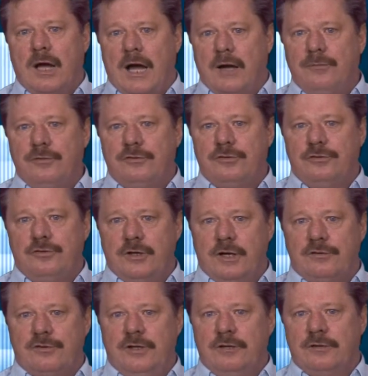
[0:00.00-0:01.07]
I would
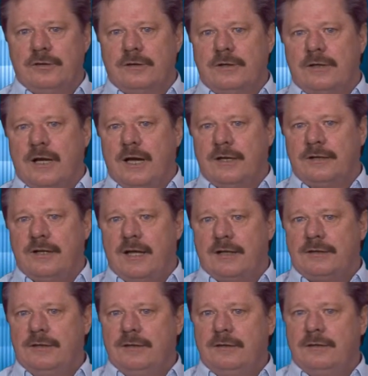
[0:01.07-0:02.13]
suggest either
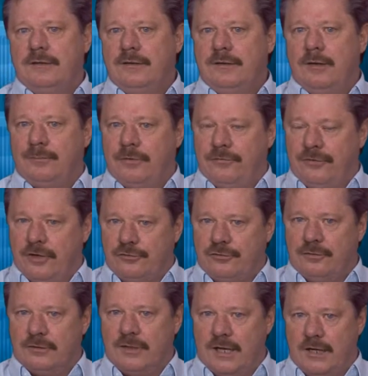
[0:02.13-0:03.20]
contacting a
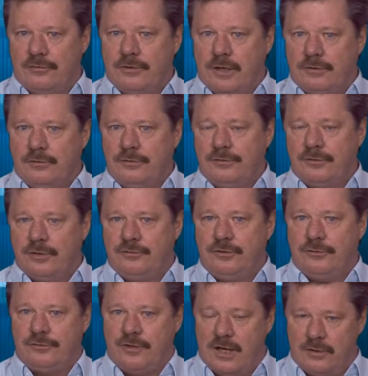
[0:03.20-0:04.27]
professional contractor
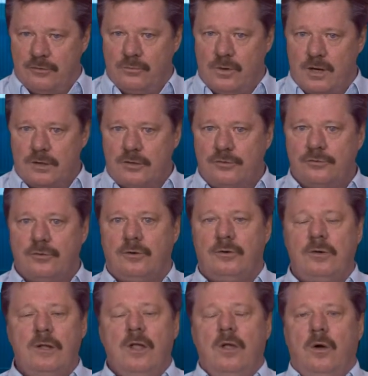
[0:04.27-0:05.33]
such as Standard Water
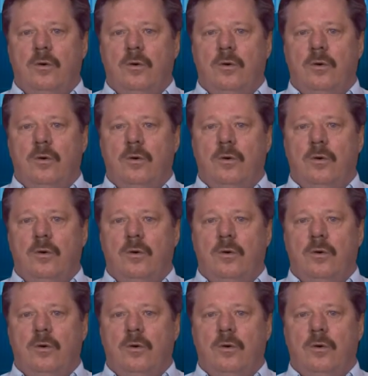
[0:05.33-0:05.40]
Control,